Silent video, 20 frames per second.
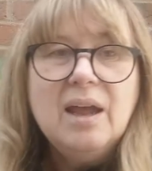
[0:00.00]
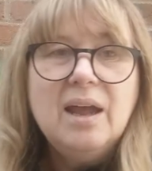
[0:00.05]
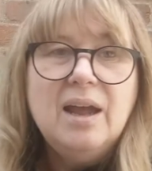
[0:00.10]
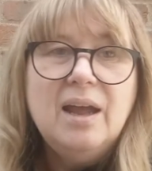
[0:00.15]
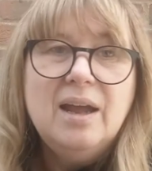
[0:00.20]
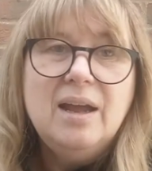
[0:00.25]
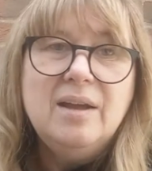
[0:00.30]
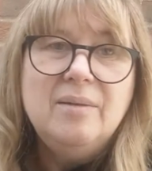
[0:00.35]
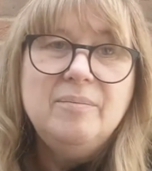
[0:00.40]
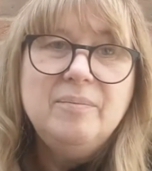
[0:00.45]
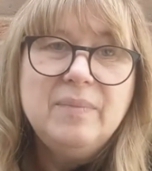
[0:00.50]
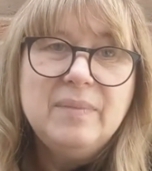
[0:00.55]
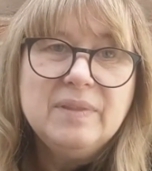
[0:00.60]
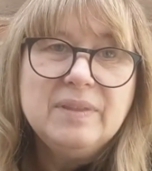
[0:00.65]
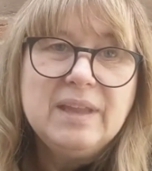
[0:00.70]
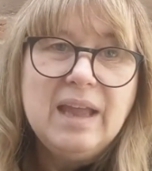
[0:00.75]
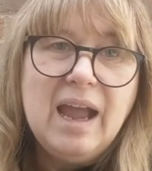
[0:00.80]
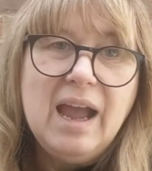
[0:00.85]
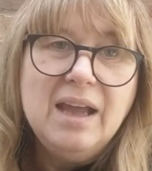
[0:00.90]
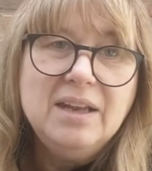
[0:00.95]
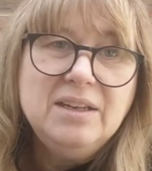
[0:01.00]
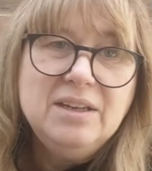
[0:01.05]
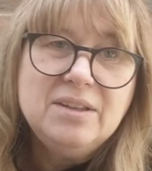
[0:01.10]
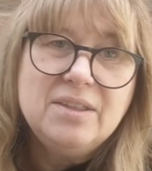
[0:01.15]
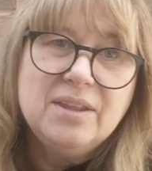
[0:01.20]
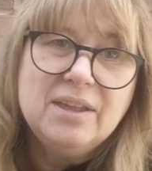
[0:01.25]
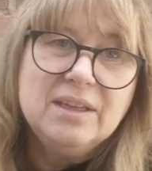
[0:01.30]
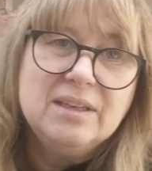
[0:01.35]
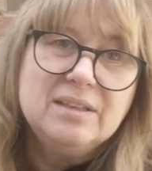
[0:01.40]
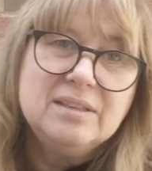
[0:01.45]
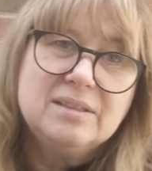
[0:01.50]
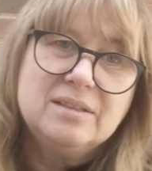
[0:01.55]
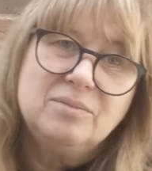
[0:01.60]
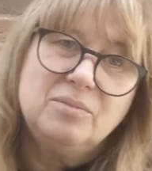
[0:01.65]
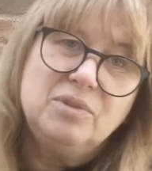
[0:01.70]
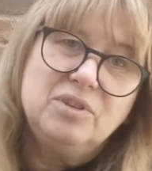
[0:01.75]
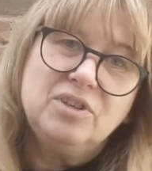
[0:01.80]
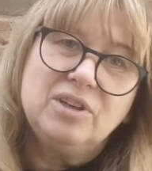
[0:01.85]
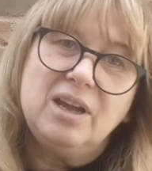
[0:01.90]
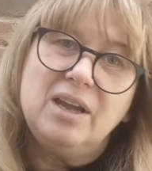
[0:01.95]
The other things
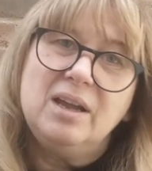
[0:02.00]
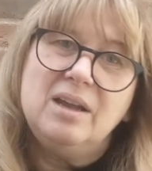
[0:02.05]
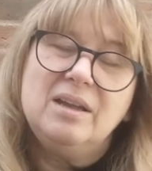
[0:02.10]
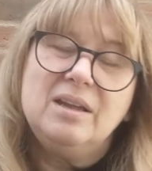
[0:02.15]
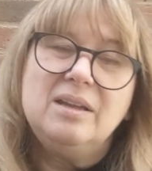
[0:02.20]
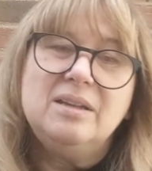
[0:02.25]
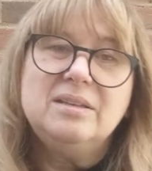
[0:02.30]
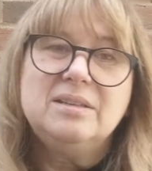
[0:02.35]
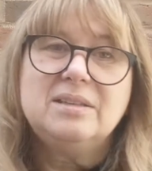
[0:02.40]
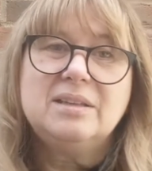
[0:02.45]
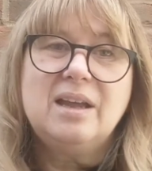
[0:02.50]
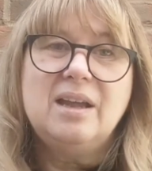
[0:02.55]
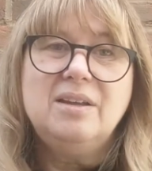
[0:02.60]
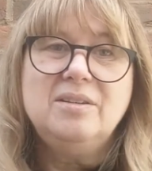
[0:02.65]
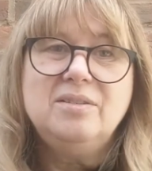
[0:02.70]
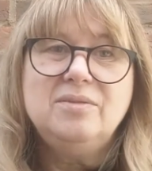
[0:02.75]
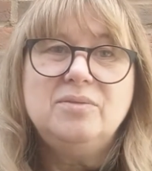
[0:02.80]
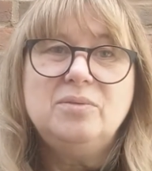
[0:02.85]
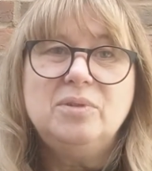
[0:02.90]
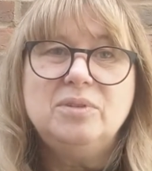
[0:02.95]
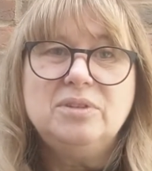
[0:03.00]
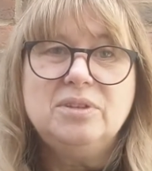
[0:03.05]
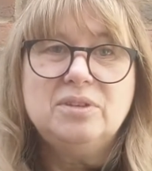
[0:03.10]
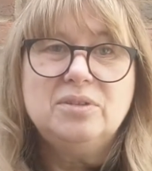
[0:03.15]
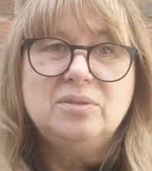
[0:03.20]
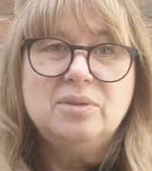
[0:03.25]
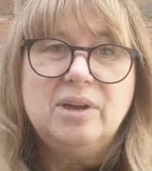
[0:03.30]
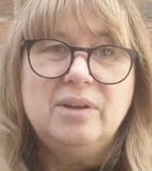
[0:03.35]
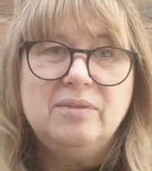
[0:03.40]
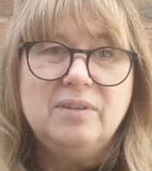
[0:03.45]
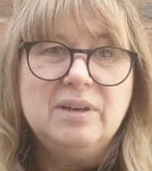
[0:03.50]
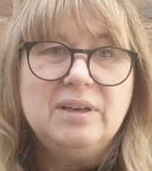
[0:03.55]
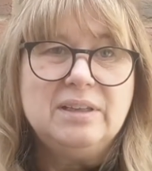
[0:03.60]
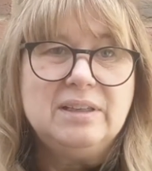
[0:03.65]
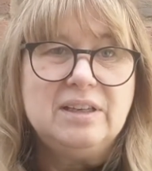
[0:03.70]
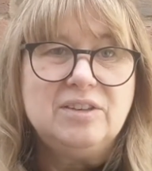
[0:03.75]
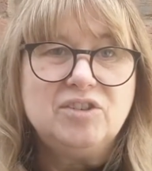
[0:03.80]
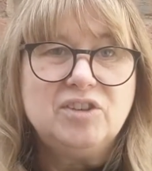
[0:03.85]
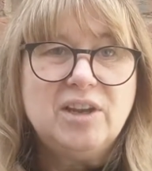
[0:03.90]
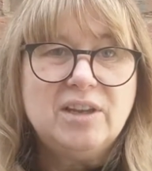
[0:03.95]
which is kind of wanted to have a
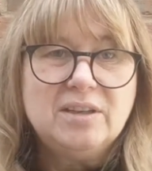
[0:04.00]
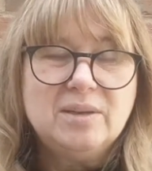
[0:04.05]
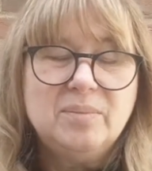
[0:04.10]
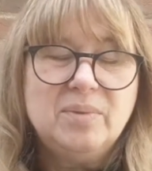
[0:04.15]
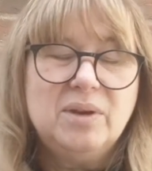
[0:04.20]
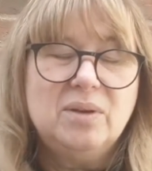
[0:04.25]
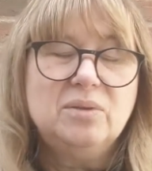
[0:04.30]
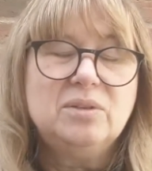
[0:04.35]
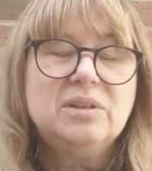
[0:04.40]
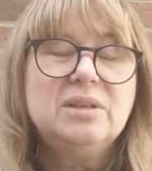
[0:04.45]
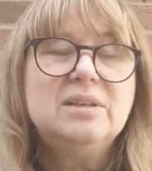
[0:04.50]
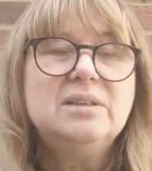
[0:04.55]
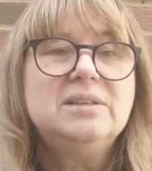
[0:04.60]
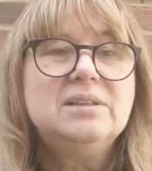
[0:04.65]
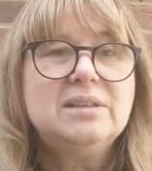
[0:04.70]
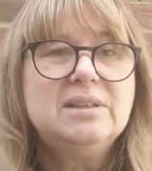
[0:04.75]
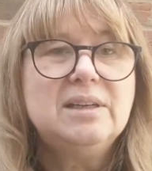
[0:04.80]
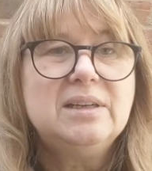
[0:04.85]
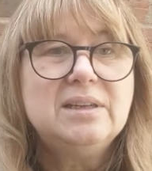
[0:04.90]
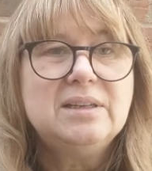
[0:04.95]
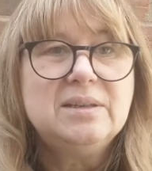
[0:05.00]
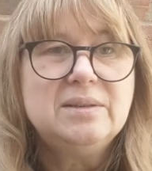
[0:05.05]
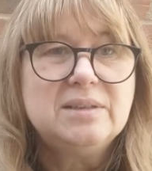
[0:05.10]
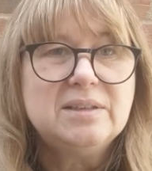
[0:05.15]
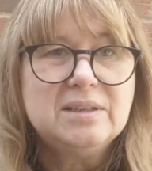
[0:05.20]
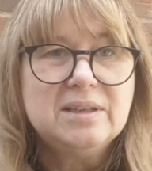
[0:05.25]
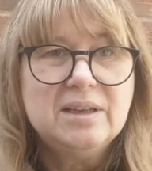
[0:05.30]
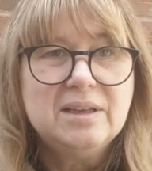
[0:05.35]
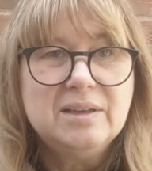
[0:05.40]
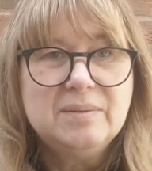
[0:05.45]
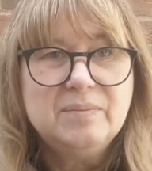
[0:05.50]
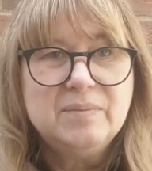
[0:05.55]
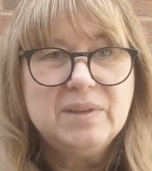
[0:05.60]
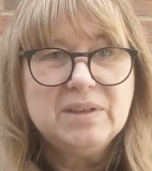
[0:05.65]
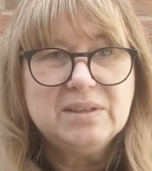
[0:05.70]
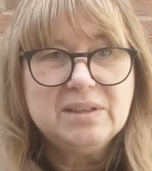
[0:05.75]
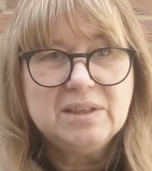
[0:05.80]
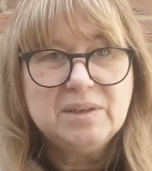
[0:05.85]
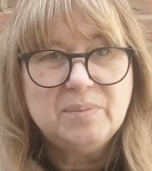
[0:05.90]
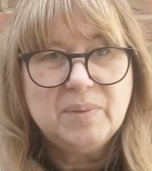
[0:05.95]
little chat about is the
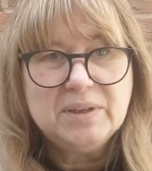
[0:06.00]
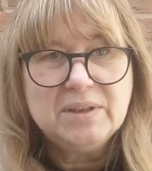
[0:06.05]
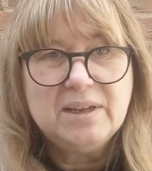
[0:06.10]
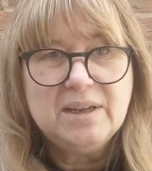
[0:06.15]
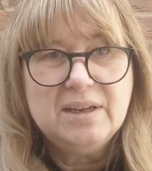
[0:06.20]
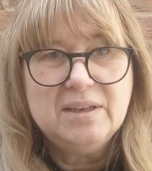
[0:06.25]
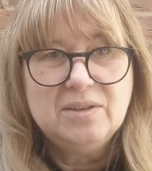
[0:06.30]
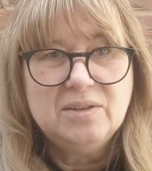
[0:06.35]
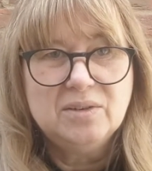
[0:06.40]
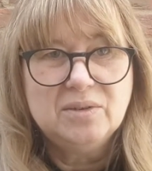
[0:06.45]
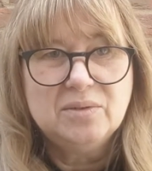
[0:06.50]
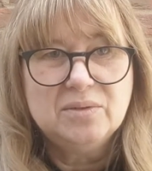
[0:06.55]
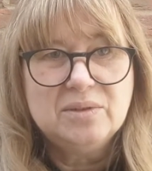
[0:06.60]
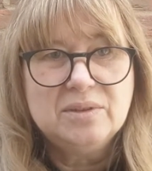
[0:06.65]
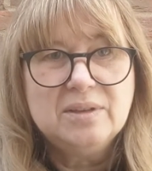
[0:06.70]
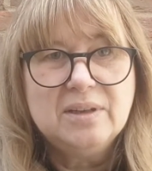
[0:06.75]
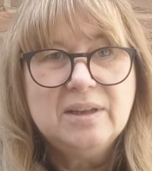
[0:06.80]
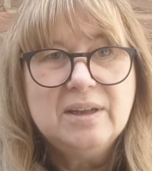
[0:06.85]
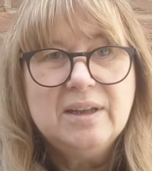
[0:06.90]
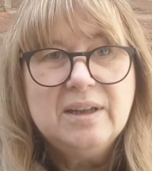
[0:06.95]
seed potatoes,